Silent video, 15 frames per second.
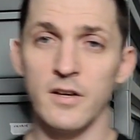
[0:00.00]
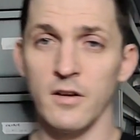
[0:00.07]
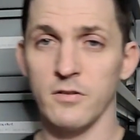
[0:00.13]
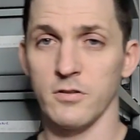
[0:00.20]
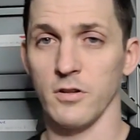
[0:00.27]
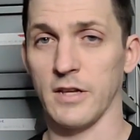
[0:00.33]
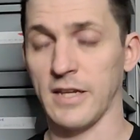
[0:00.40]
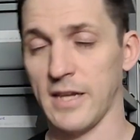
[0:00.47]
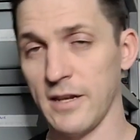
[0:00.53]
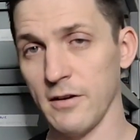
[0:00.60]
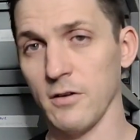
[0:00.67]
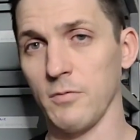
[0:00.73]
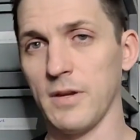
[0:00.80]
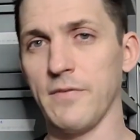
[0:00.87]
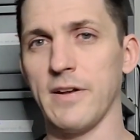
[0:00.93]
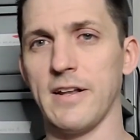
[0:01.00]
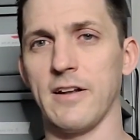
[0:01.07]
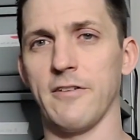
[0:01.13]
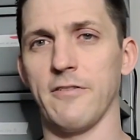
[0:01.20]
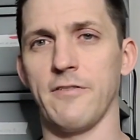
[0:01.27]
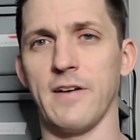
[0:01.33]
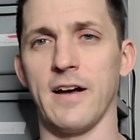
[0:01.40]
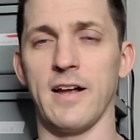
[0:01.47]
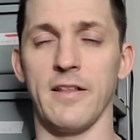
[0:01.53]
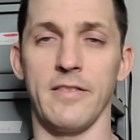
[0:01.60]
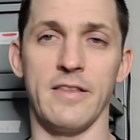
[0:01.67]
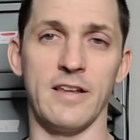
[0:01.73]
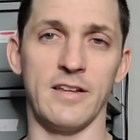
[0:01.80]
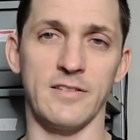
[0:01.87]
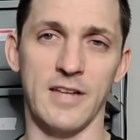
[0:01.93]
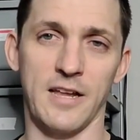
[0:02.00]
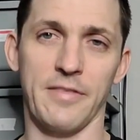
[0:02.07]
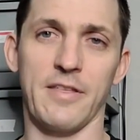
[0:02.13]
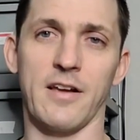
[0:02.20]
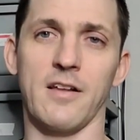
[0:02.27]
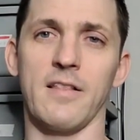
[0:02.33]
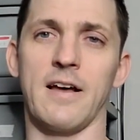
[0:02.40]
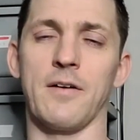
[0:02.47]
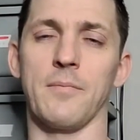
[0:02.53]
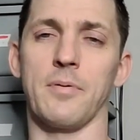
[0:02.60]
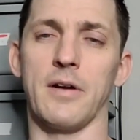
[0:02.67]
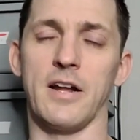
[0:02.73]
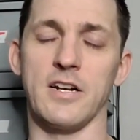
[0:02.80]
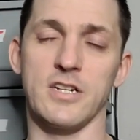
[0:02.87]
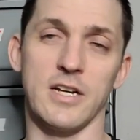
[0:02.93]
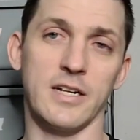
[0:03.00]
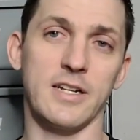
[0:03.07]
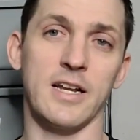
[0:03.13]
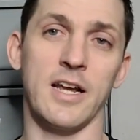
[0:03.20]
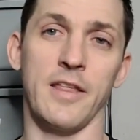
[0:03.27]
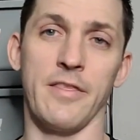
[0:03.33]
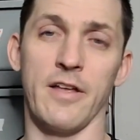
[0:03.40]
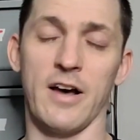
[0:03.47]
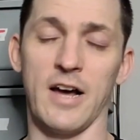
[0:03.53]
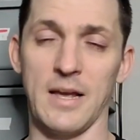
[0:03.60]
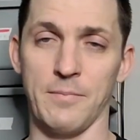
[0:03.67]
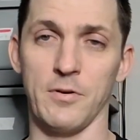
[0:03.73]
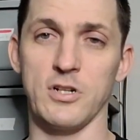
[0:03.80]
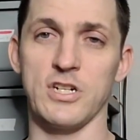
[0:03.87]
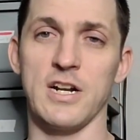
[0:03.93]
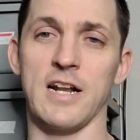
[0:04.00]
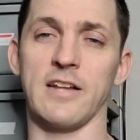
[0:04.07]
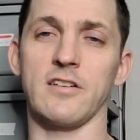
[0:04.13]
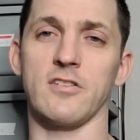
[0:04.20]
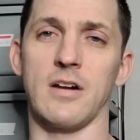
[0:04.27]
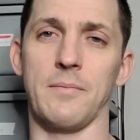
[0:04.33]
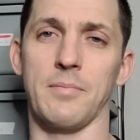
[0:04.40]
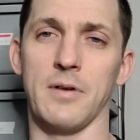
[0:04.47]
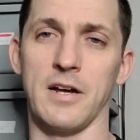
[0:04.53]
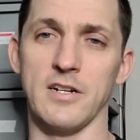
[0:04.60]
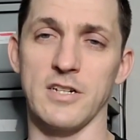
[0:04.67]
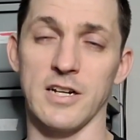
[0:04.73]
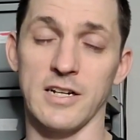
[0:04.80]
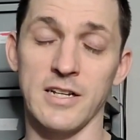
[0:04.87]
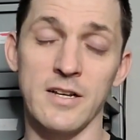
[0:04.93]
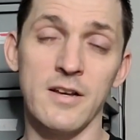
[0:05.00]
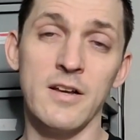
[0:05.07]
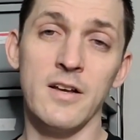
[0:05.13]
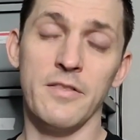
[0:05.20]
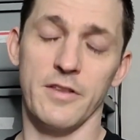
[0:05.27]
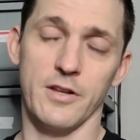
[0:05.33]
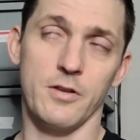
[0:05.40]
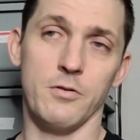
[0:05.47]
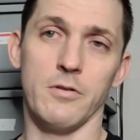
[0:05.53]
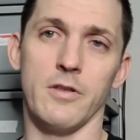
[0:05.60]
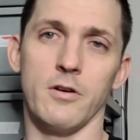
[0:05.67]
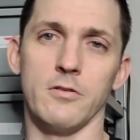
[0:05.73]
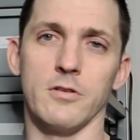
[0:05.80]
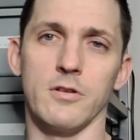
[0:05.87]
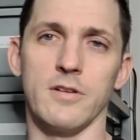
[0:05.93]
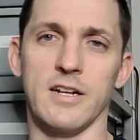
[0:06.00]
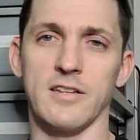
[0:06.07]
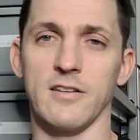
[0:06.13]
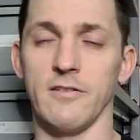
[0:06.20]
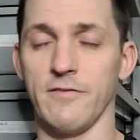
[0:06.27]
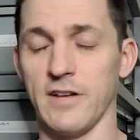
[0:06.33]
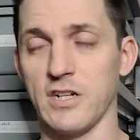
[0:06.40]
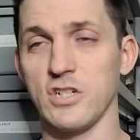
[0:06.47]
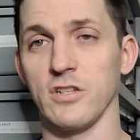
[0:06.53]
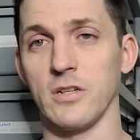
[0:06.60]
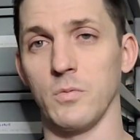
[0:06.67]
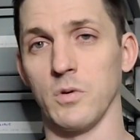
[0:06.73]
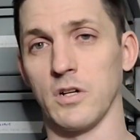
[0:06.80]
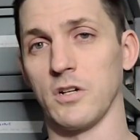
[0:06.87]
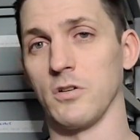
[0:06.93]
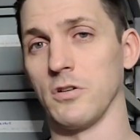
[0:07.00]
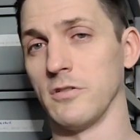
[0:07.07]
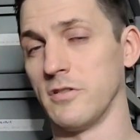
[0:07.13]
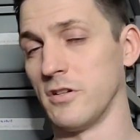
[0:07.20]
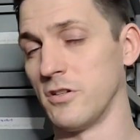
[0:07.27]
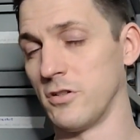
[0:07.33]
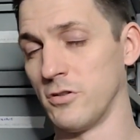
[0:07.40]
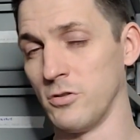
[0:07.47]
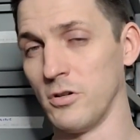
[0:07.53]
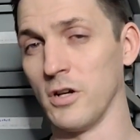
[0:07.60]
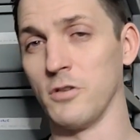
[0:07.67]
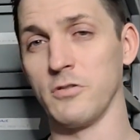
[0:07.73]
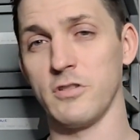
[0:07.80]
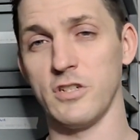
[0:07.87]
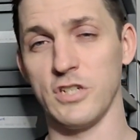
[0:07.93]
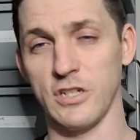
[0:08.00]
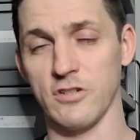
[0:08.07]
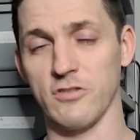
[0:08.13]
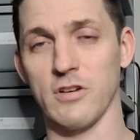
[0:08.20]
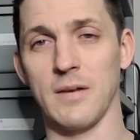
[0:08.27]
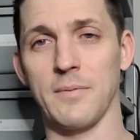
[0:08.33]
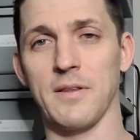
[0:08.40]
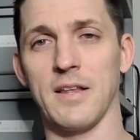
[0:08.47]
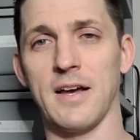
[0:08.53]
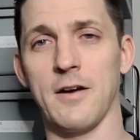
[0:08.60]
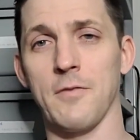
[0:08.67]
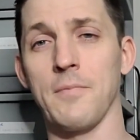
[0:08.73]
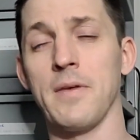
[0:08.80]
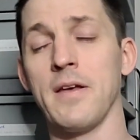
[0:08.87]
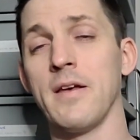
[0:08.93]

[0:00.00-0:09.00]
So like here, we've identified the Xanthic Clown project and the Hypogenetic Stripe project. The 2 of those will let us eventually work towards the True Ghost G-Stripe Clown.